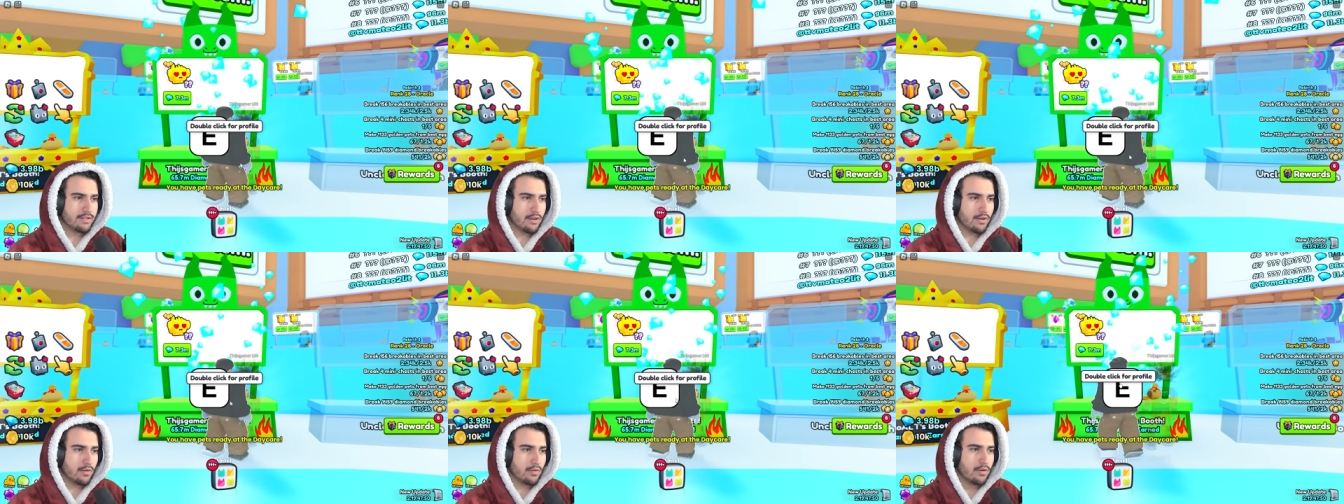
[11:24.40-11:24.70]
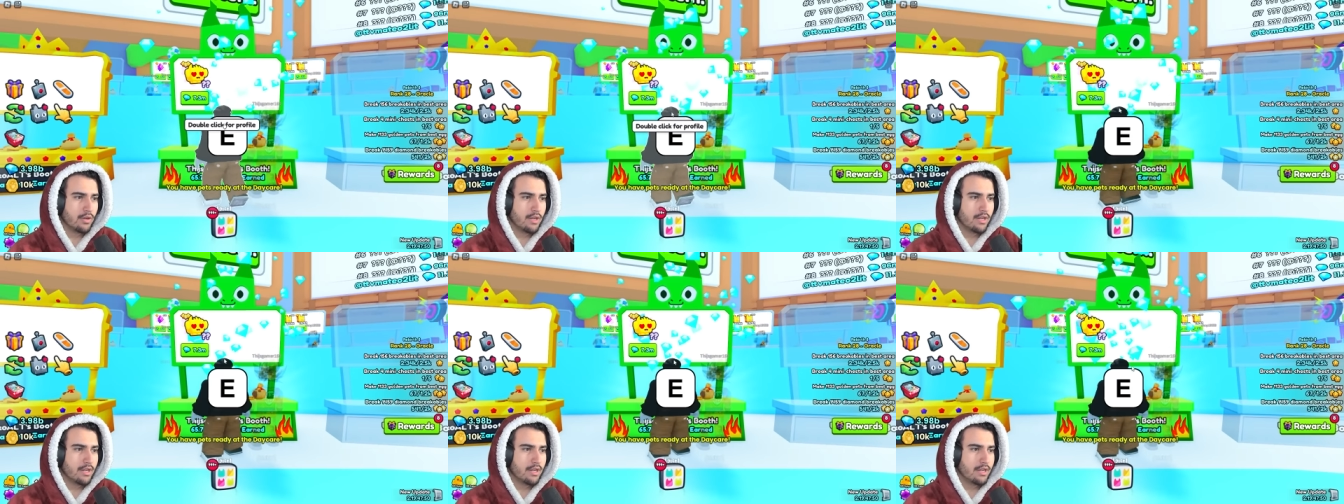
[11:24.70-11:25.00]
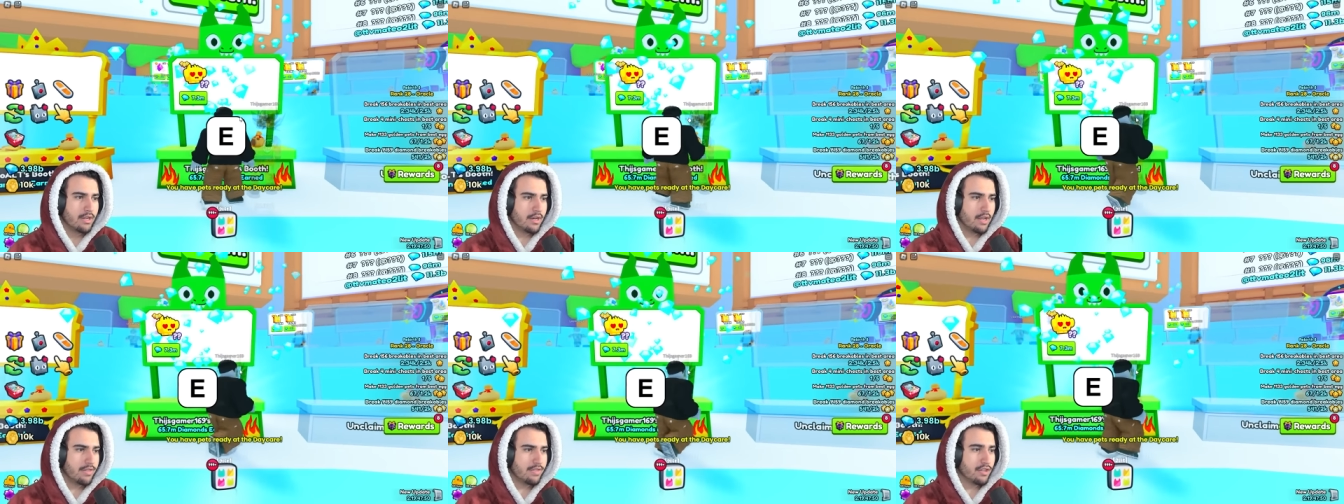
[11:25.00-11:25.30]
so...
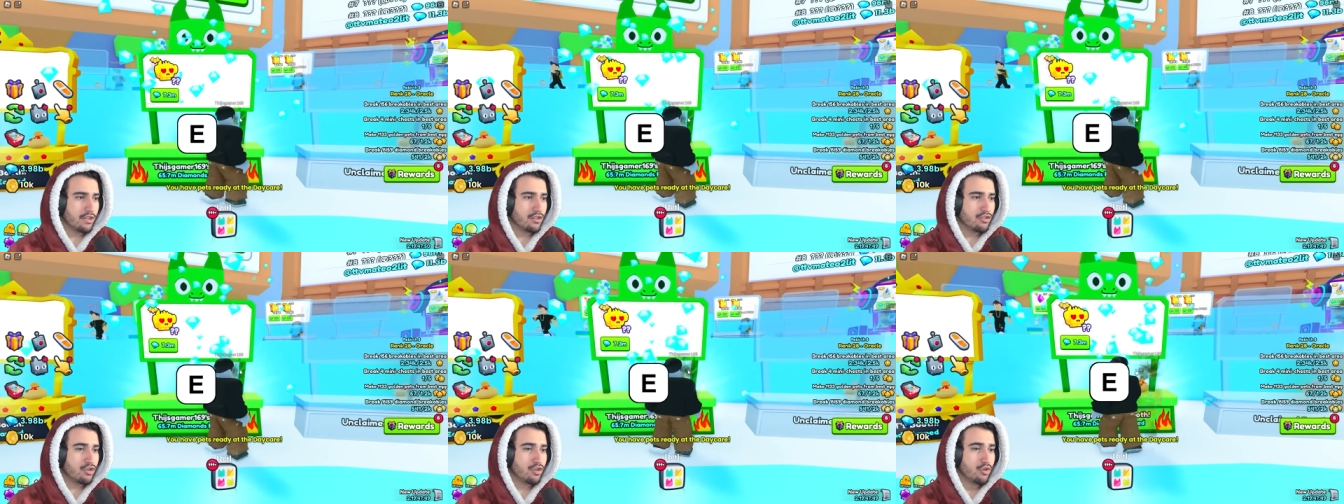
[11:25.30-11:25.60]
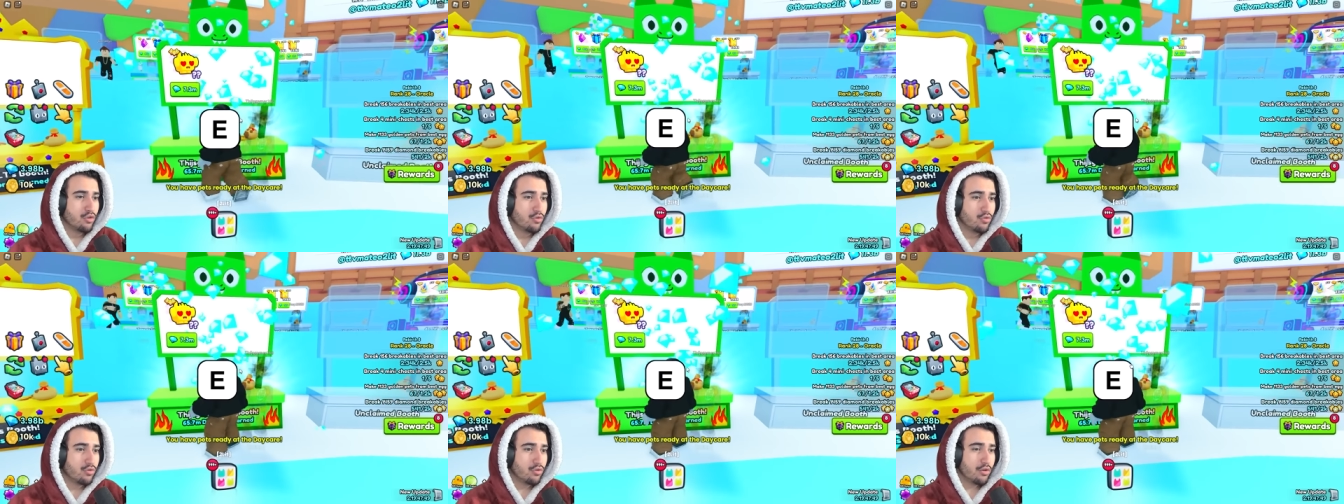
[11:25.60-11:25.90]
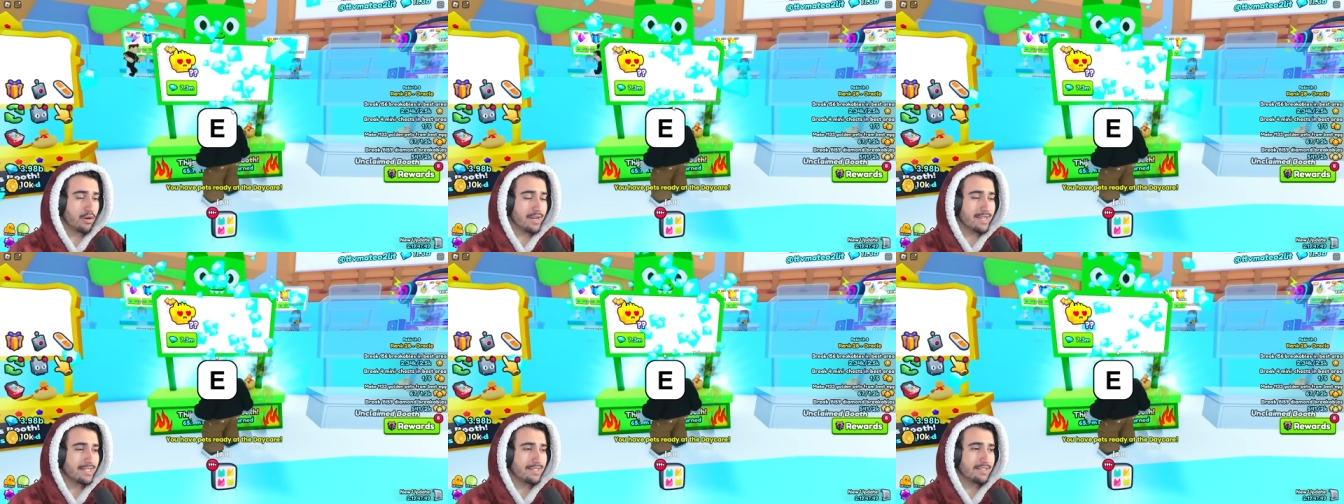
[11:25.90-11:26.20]
nothing too
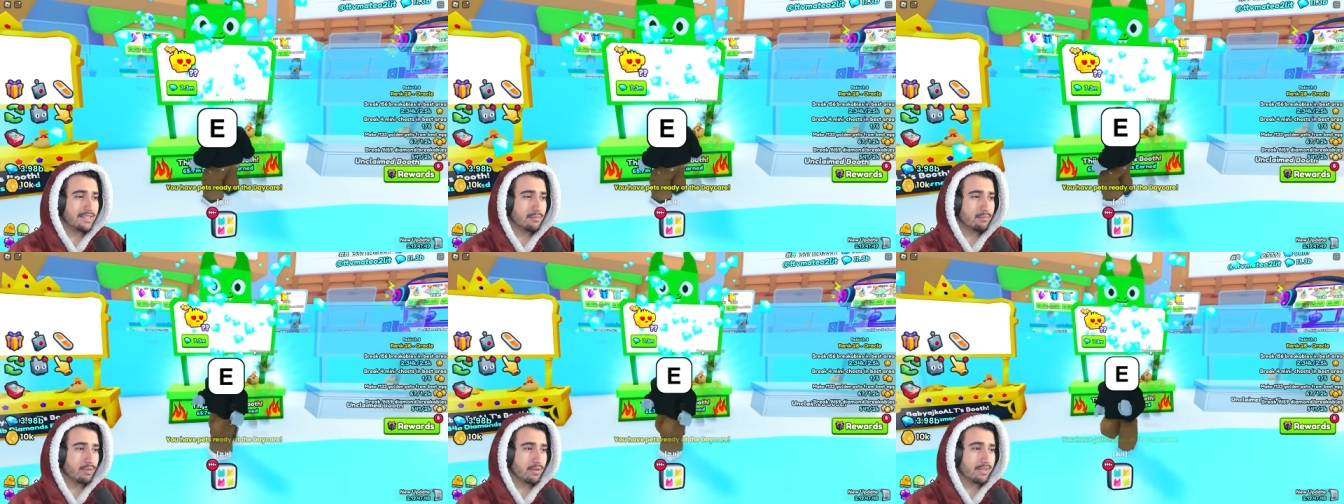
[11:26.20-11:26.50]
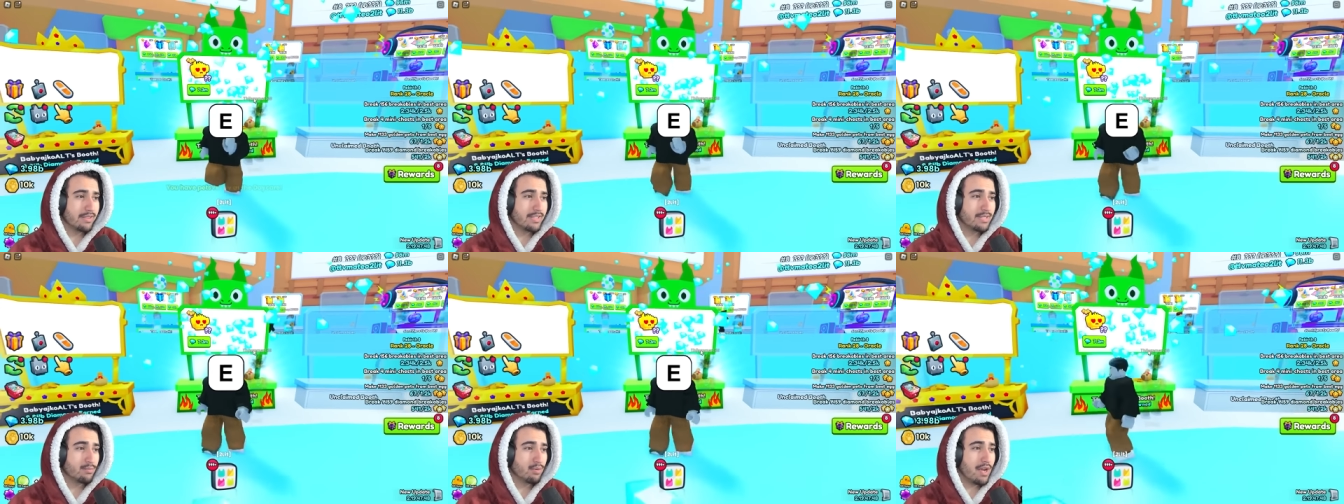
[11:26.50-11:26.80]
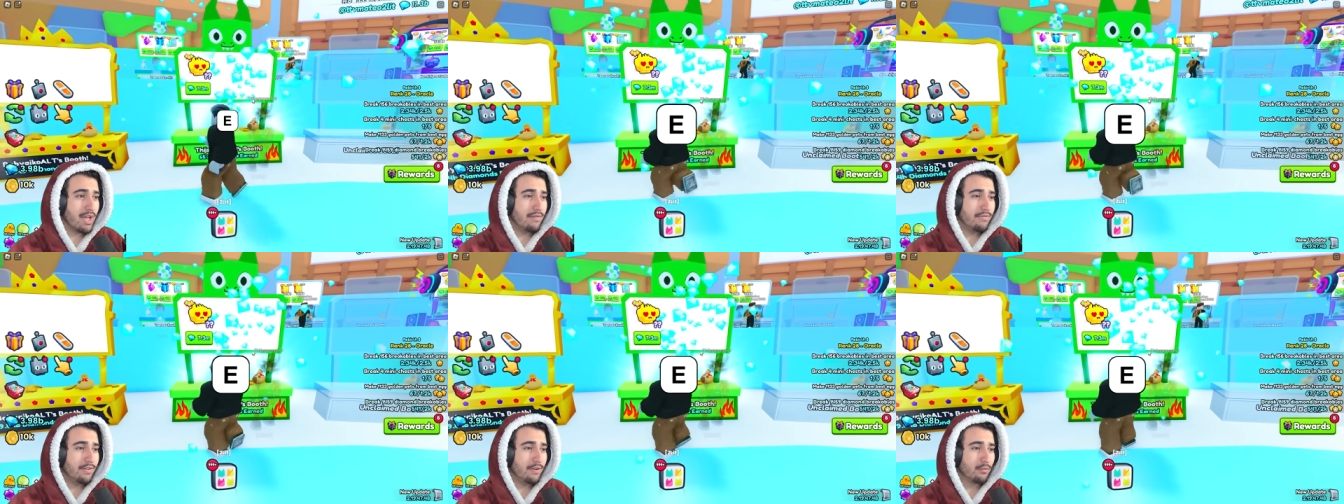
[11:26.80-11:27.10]
crazy, but this
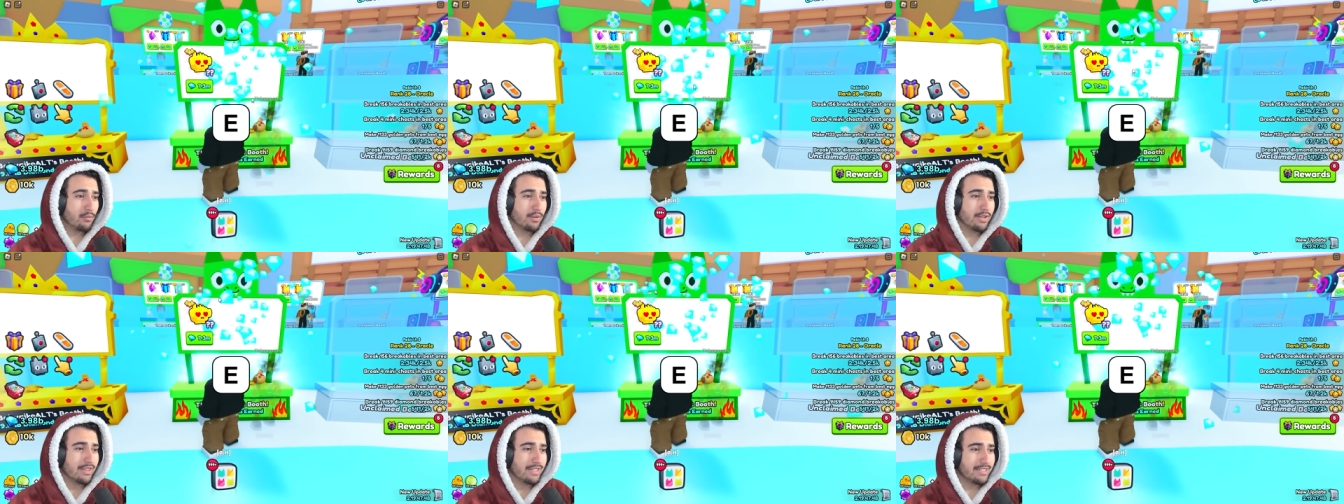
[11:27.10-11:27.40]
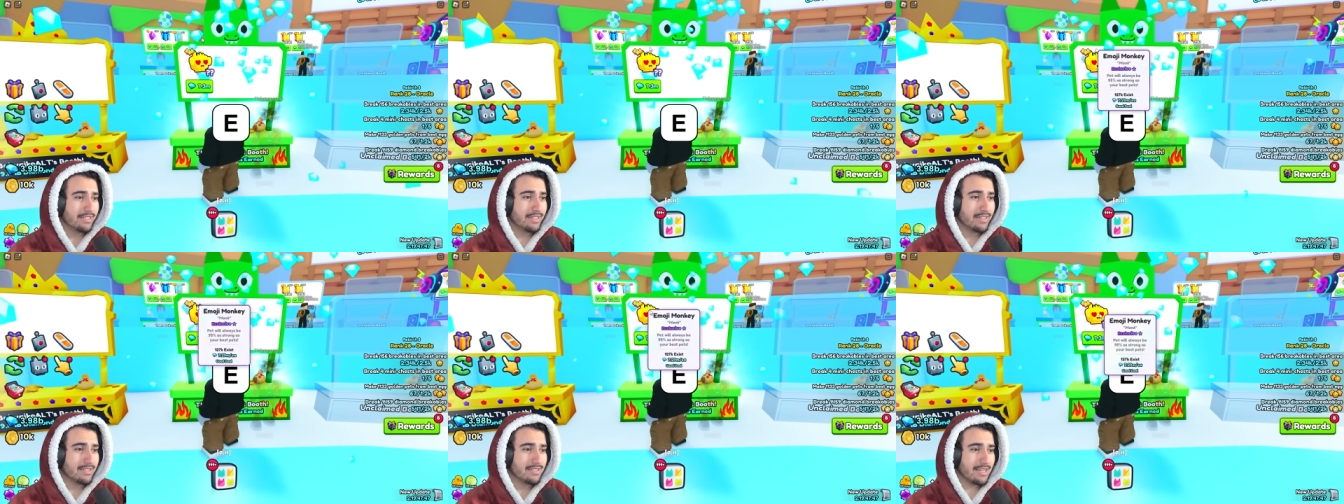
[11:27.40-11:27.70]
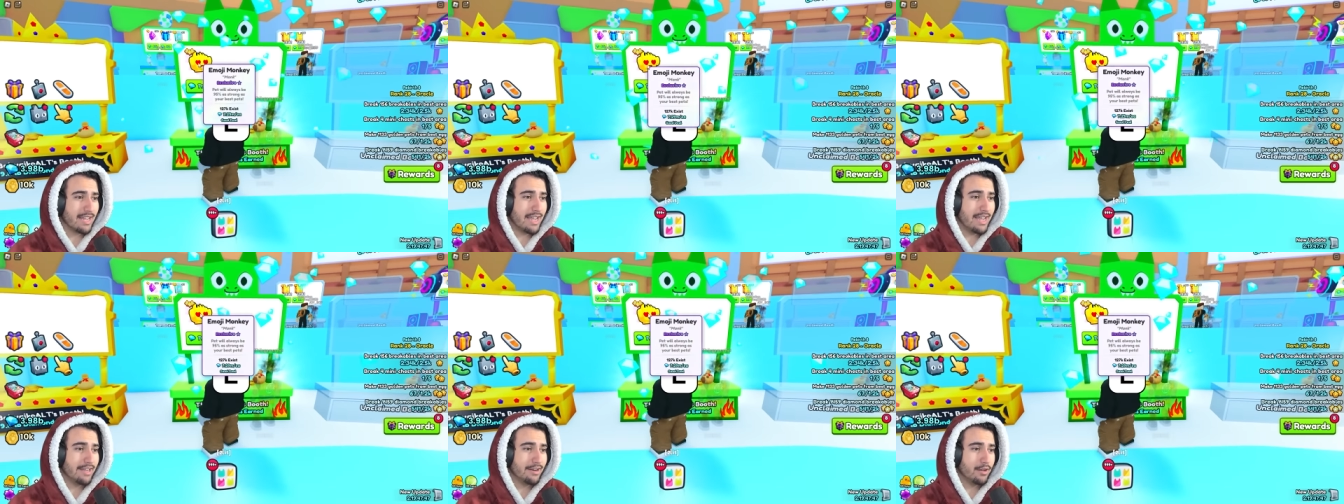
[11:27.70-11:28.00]
profit really does
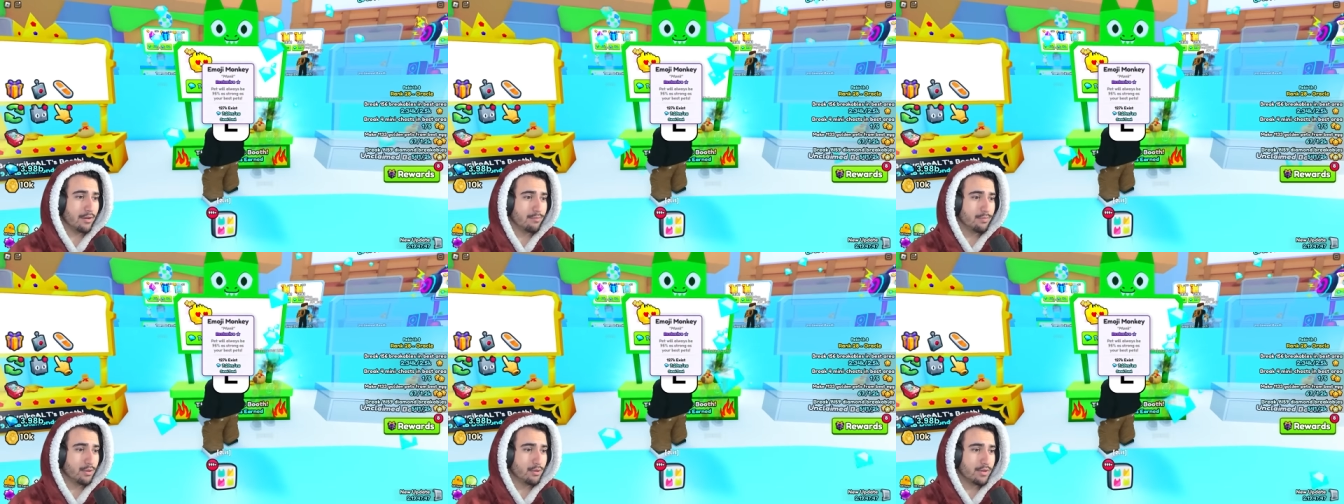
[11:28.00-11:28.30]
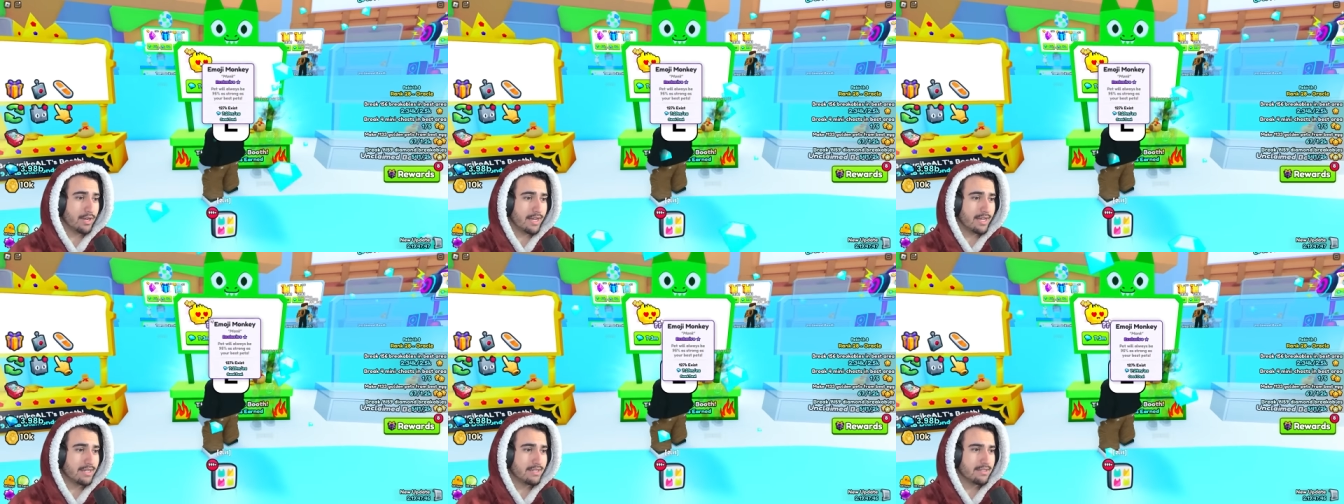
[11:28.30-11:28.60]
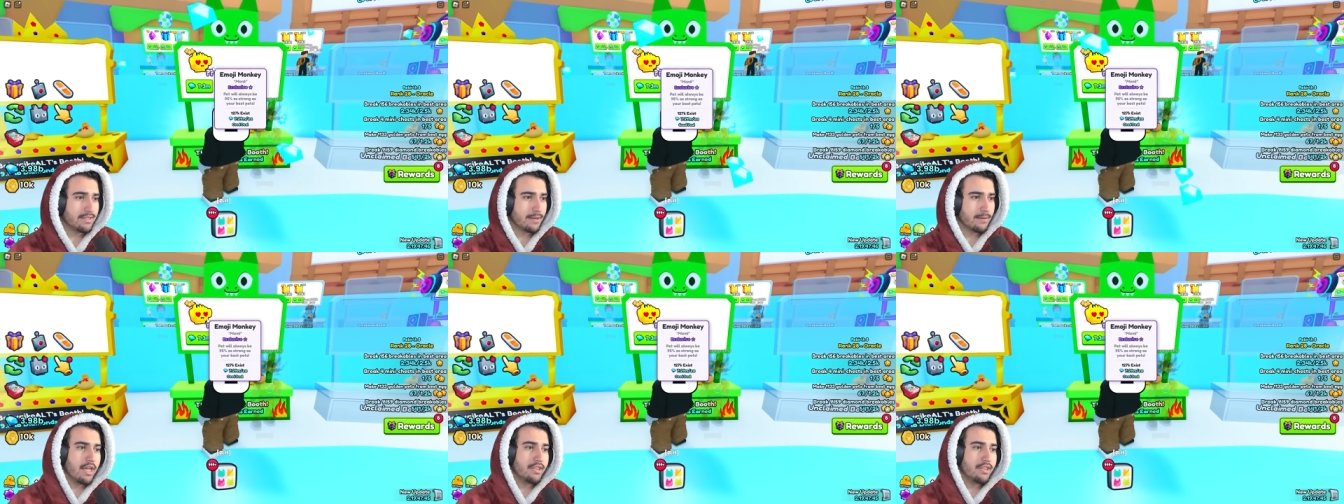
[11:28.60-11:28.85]
add up, you guys.